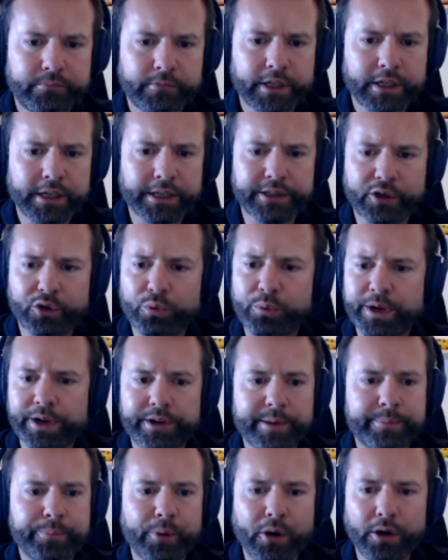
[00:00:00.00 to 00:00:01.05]
like the
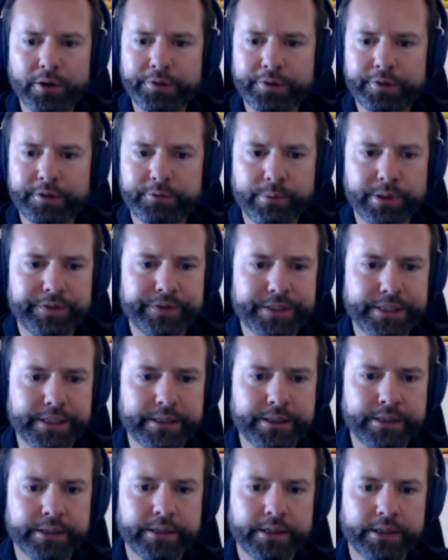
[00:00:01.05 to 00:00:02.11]
query path we've
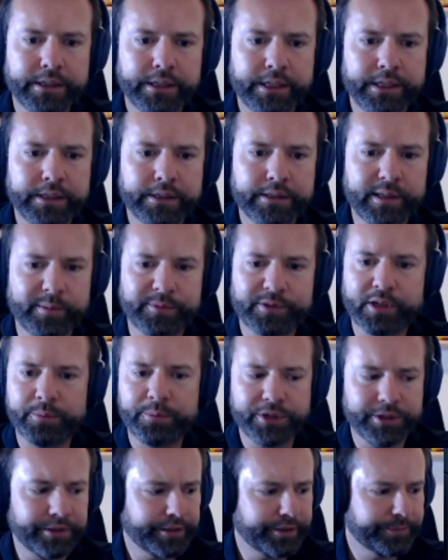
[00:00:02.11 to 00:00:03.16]
seen in
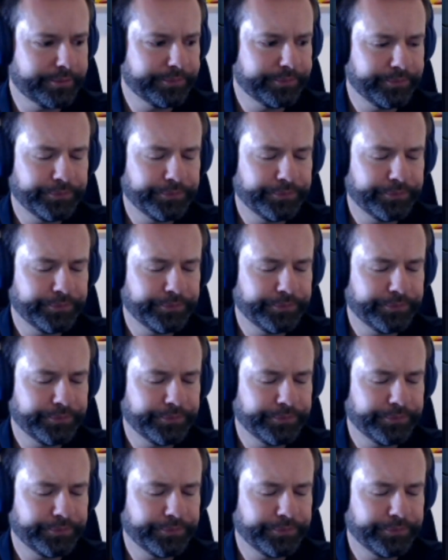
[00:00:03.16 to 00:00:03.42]
subscriptions.